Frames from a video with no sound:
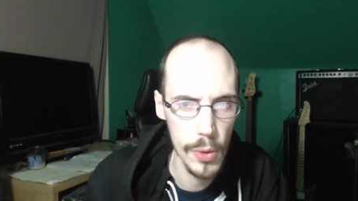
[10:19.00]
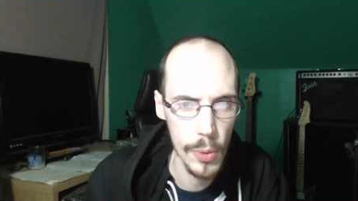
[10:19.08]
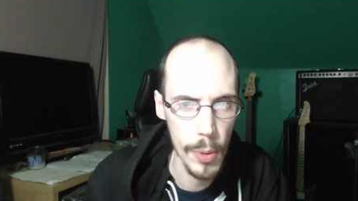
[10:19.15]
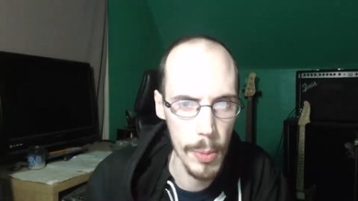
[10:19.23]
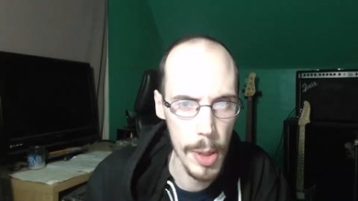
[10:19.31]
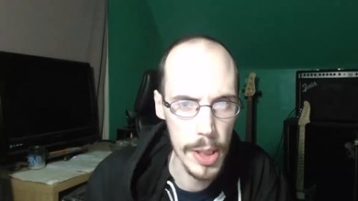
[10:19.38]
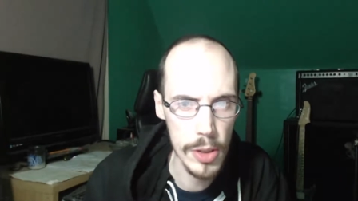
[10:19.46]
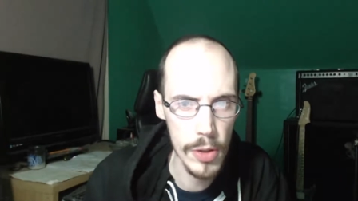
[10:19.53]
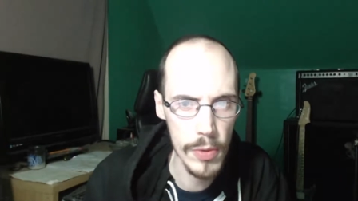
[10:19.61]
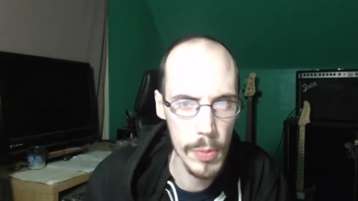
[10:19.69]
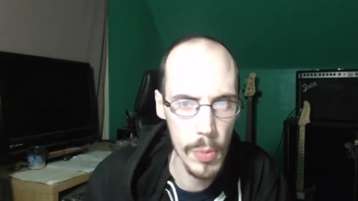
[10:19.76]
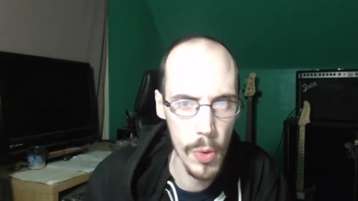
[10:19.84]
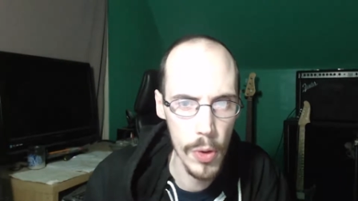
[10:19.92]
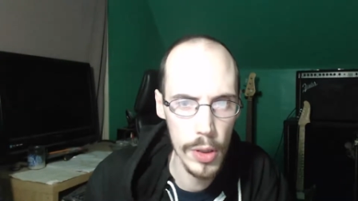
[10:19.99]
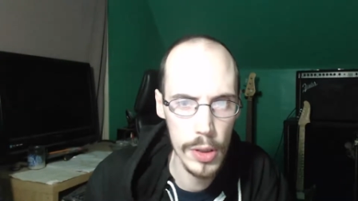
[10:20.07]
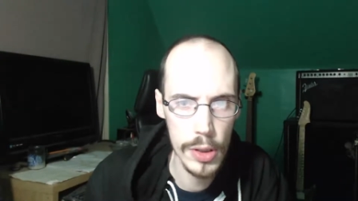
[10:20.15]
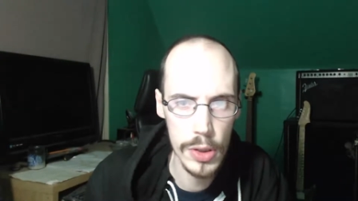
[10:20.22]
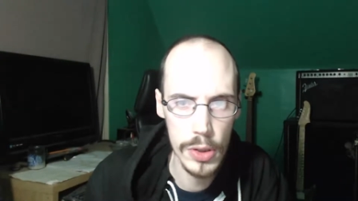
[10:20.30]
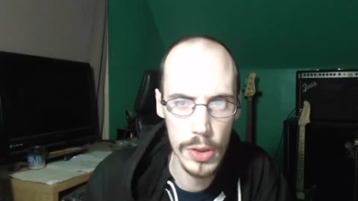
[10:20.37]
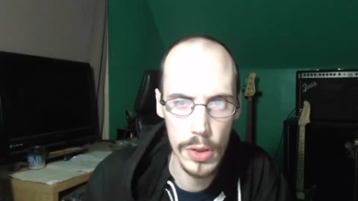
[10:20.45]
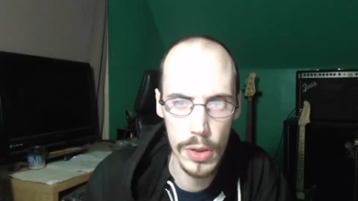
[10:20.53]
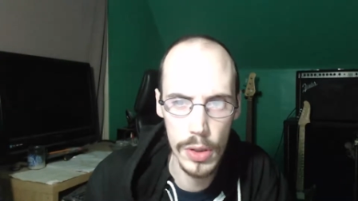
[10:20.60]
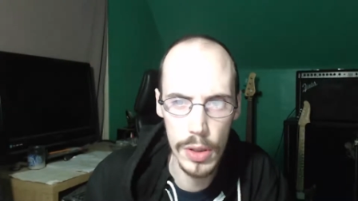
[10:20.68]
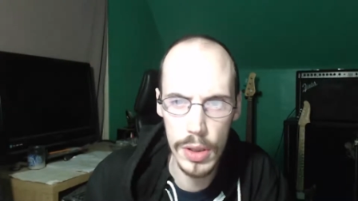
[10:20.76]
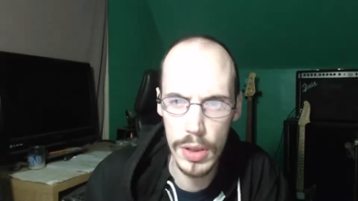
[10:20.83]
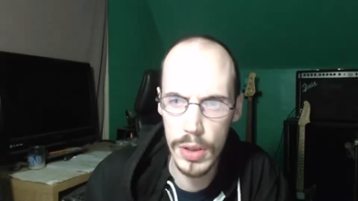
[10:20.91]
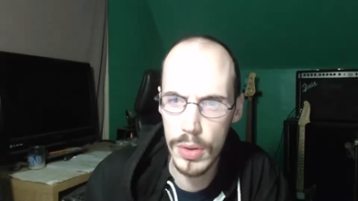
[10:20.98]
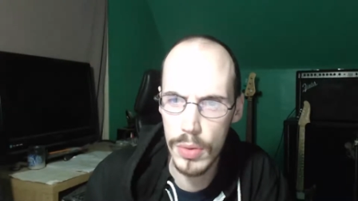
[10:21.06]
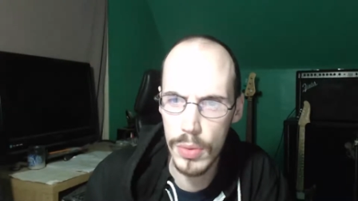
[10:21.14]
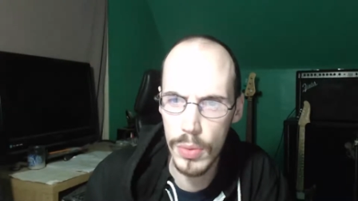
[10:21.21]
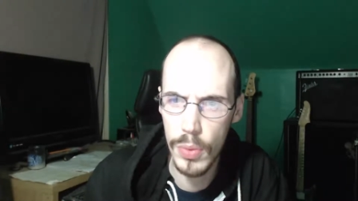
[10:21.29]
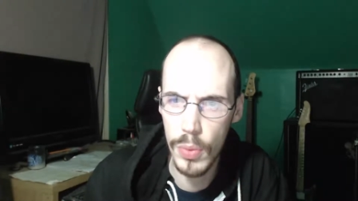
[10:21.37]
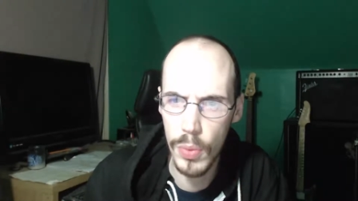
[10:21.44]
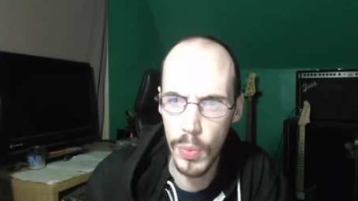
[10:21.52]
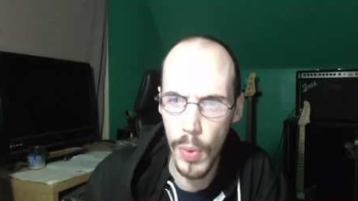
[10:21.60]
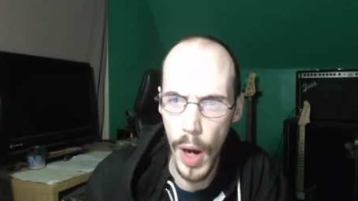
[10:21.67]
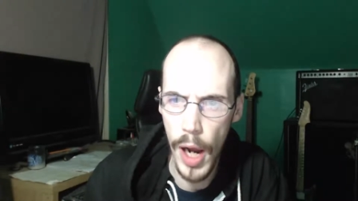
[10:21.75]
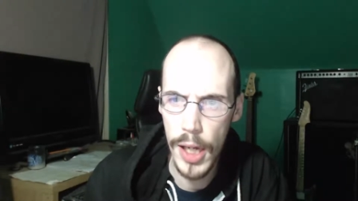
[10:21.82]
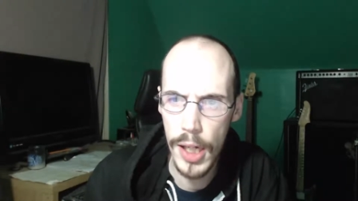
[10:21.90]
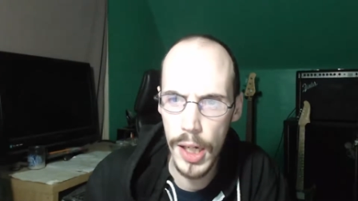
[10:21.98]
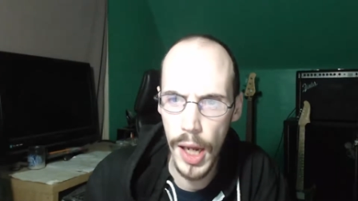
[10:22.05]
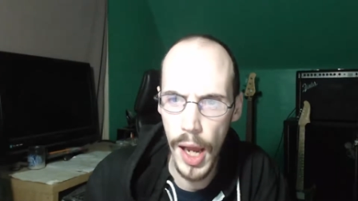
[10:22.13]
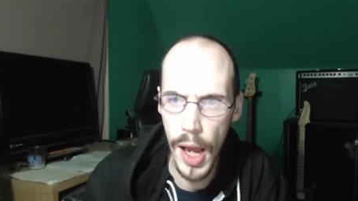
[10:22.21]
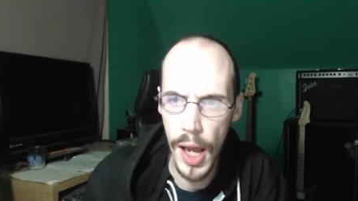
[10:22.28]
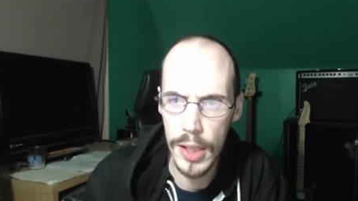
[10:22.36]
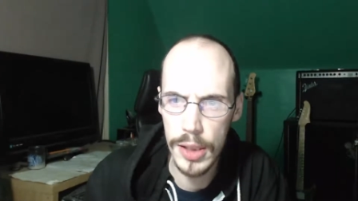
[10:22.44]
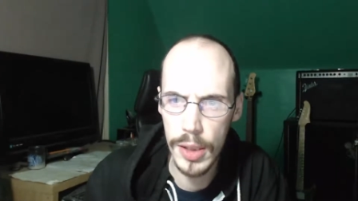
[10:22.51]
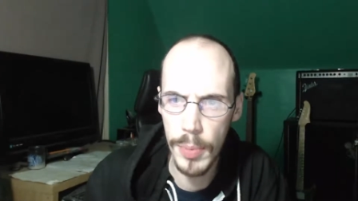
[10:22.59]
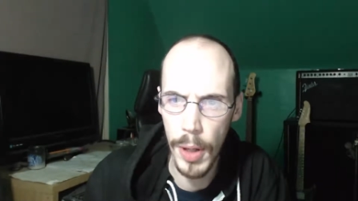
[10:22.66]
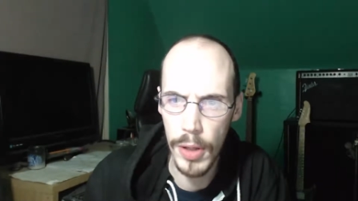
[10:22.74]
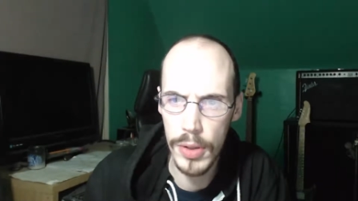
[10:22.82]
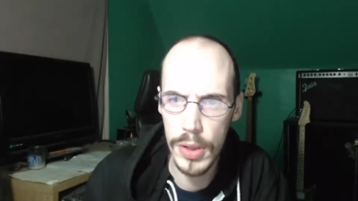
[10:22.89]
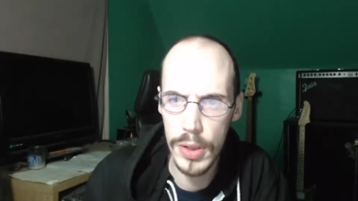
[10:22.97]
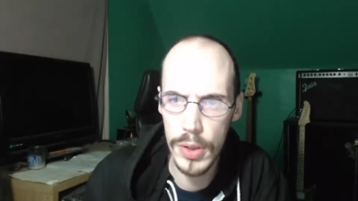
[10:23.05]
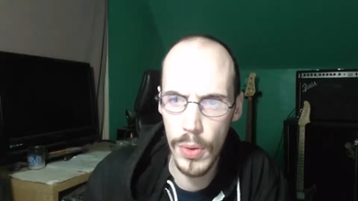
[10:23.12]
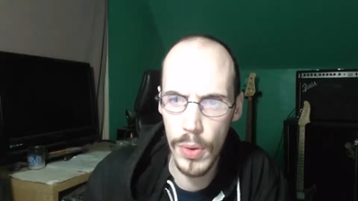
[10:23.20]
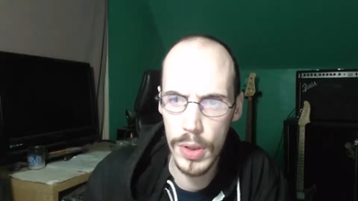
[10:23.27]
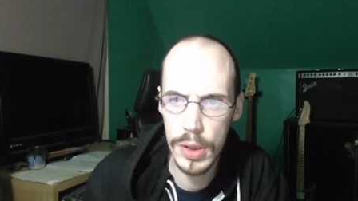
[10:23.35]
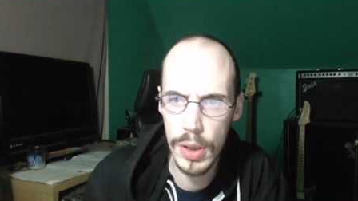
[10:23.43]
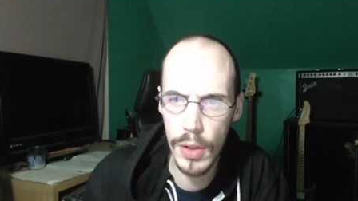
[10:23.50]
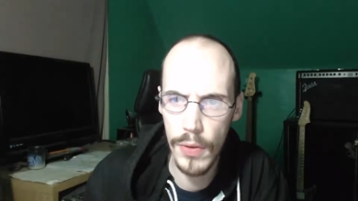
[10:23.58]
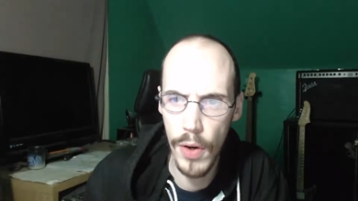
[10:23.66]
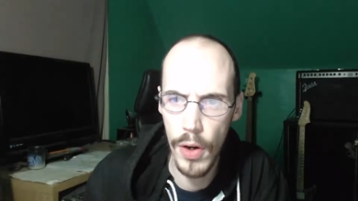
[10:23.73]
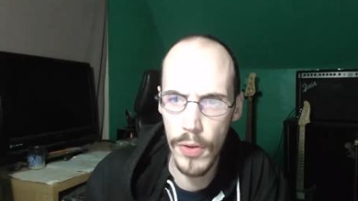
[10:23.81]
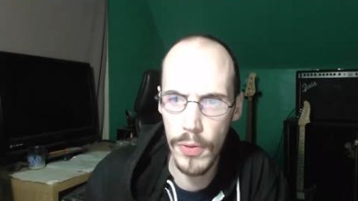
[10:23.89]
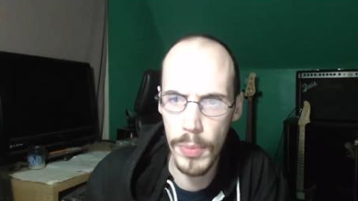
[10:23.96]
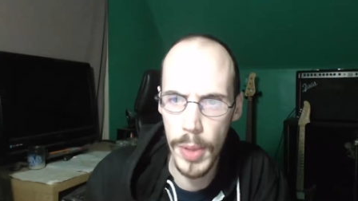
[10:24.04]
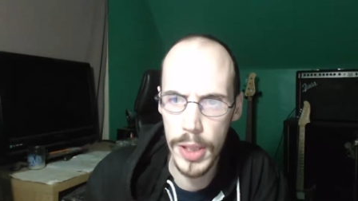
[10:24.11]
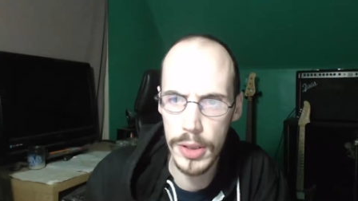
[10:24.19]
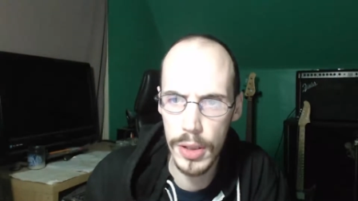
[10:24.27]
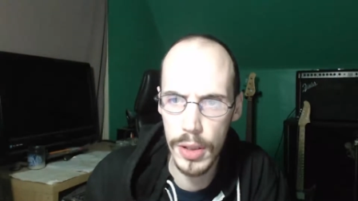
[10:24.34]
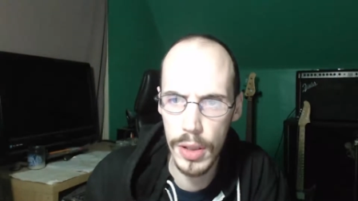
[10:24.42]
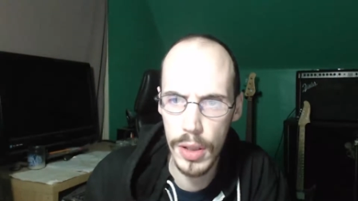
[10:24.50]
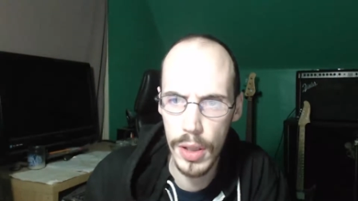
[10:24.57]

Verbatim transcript: What makes you even more concerned is why you didn't ask about the source of our information.